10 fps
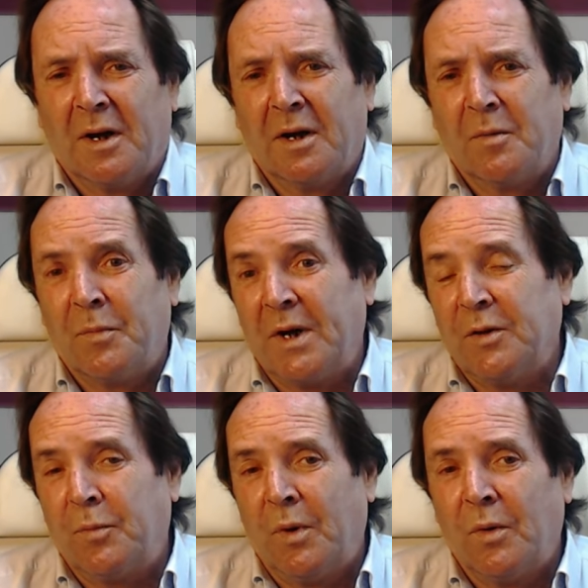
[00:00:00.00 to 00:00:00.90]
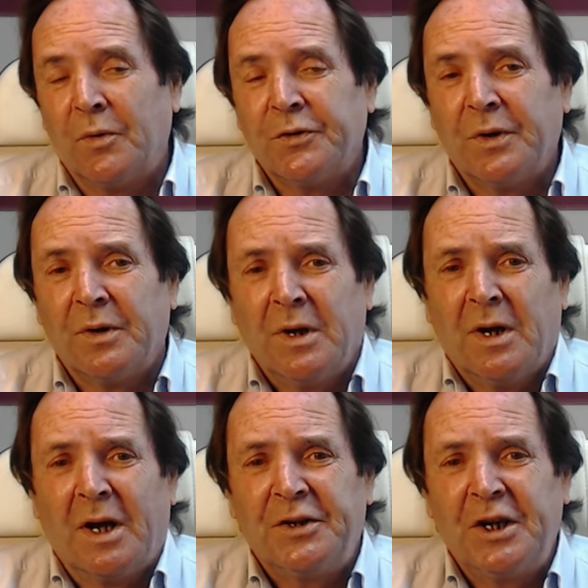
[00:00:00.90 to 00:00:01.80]
by the Poles.
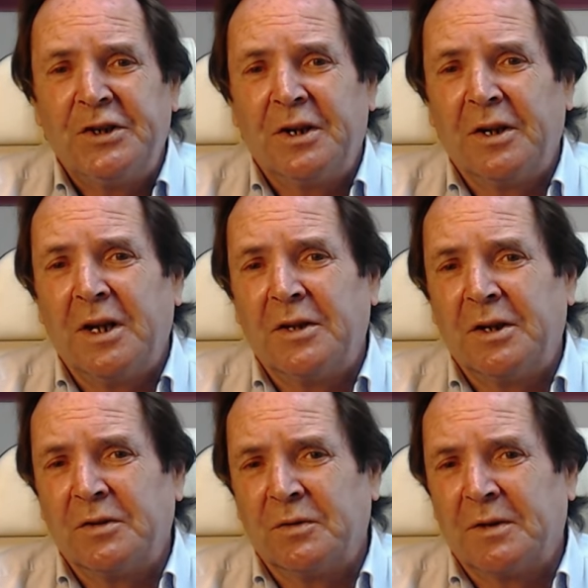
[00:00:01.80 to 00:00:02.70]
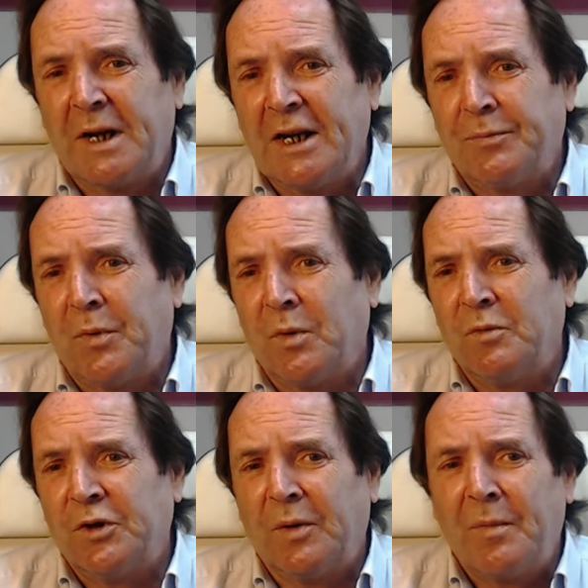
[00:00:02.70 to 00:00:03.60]
Additionally, the Gazprom
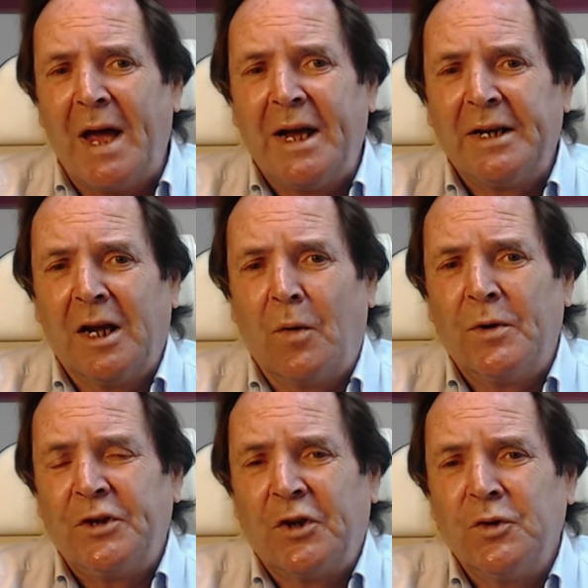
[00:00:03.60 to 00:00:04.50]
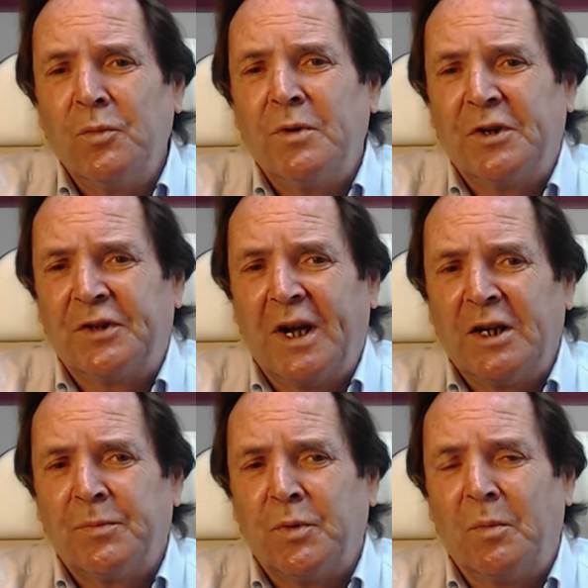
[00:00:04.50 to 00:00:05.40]
Germania, which had numerous
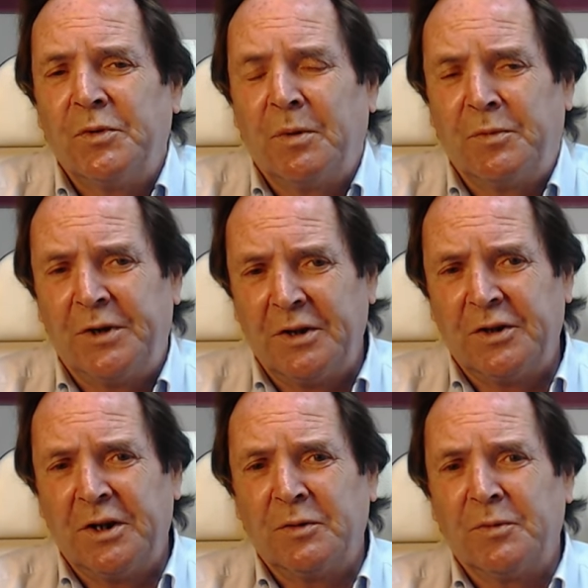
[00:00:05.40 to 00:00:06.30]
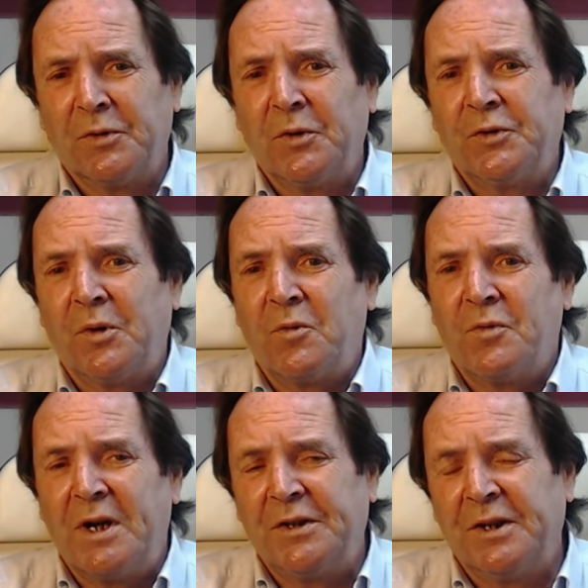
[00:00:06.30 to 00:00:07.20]
Gazprom subsidiaries, was also
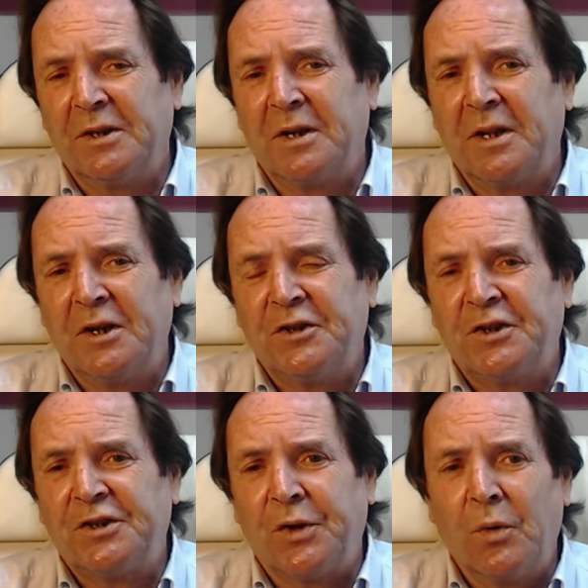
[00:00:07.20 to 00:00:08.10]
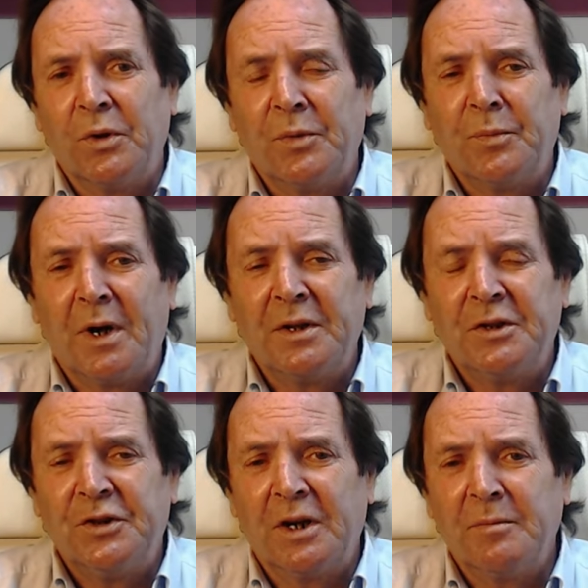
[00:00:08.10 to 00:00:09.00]
arrested and then stolen by the
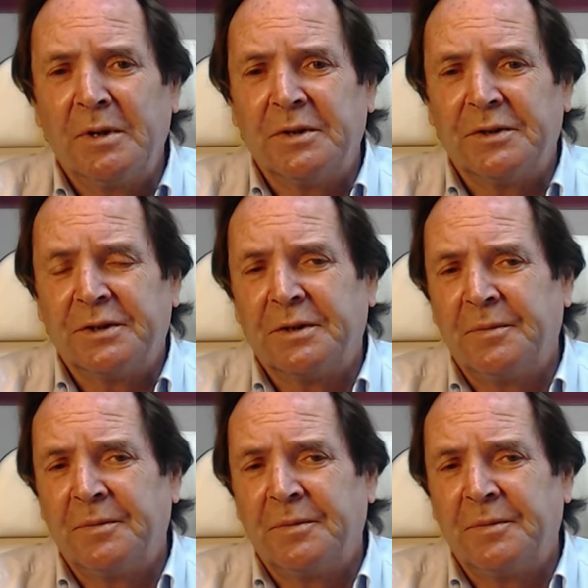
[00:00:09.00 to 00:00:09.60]
Germans.